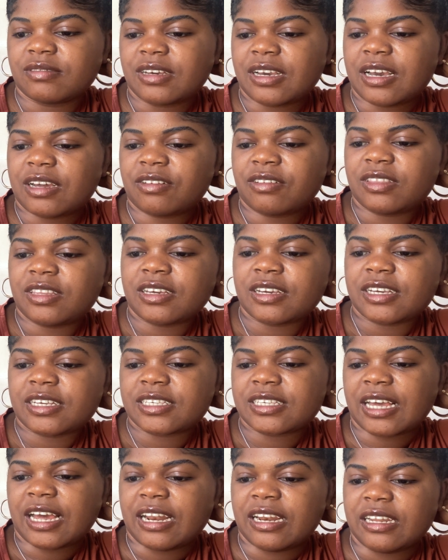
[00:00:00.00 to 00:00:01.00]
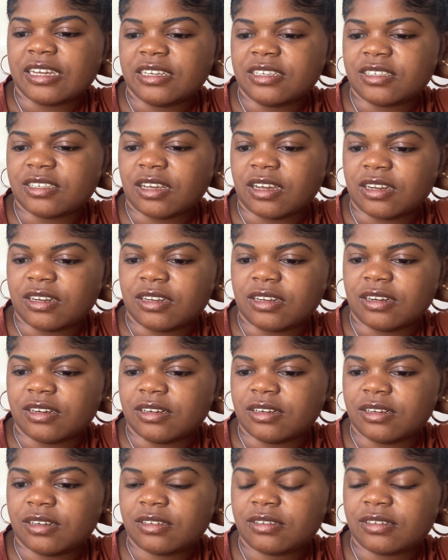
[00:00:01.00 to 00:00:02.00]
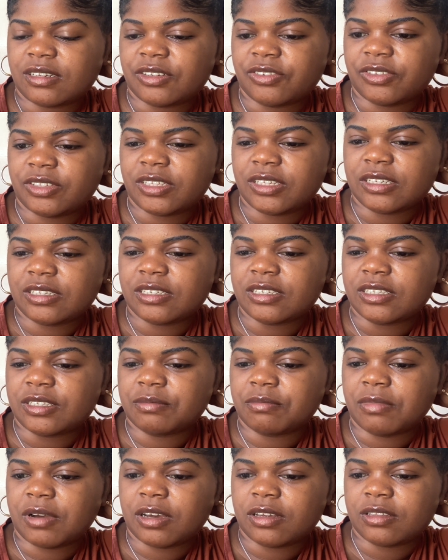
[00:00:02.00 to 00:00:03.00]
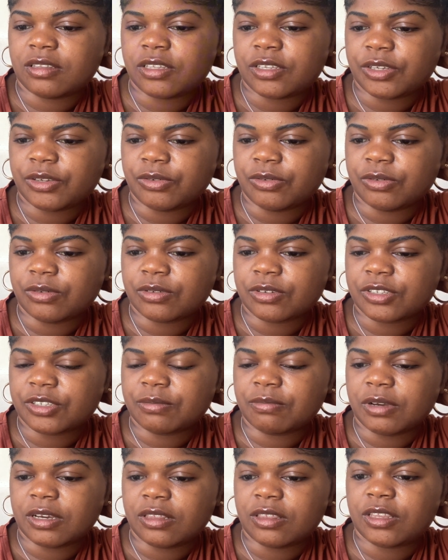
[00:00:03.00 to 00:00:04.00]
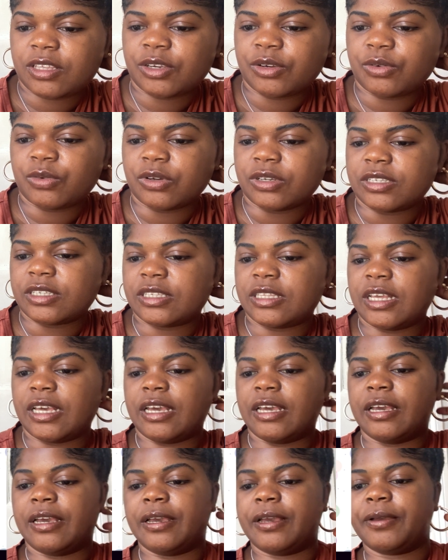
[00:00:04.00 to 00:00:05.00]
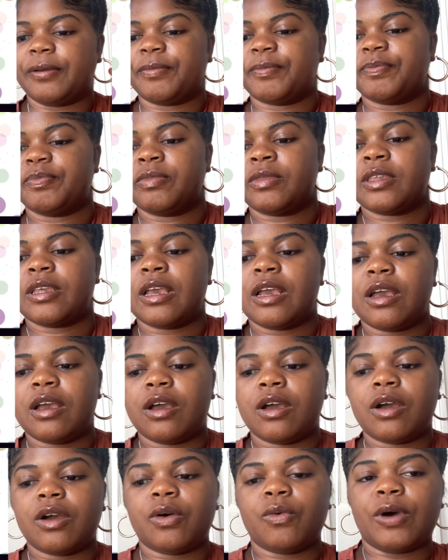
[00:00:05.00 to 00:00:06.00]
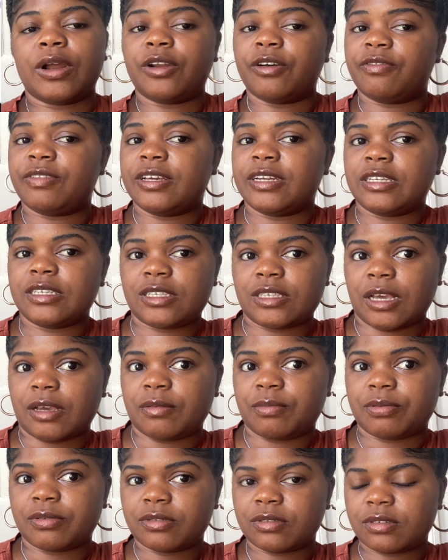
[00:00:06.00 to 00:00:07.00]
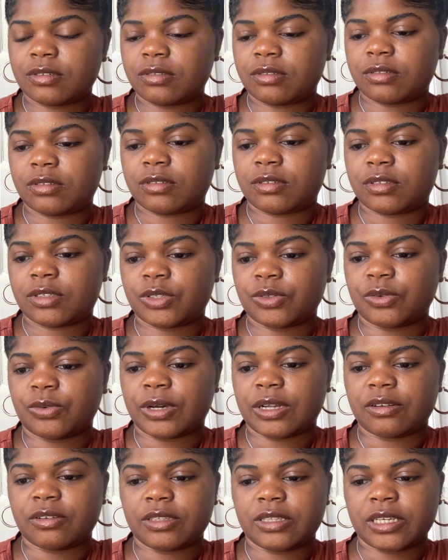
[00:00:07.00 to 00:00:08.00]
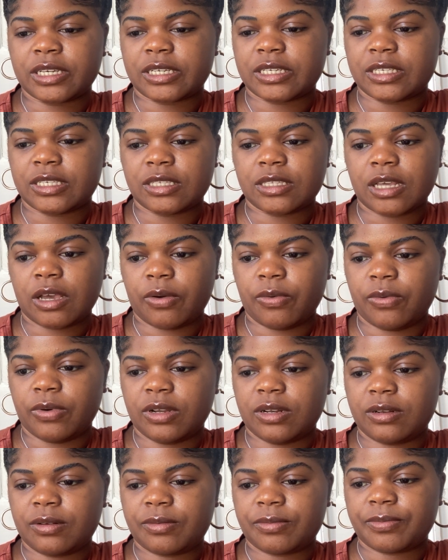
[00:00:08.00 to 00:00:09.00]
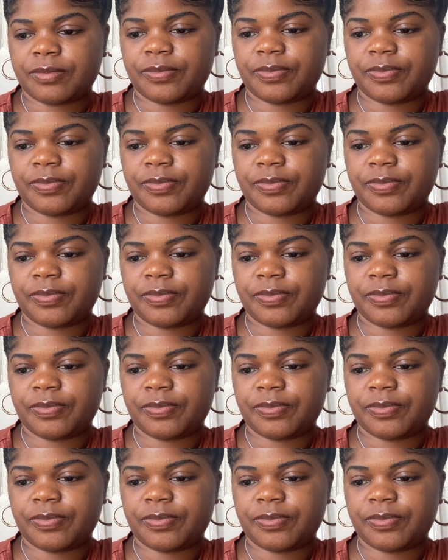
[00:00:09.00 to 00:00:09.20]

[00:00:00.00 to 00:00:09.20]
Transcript: I don't think it's Alexander. I don't think it's Matthew, because Matthew was the one of the disciples, so I don't think it's that one.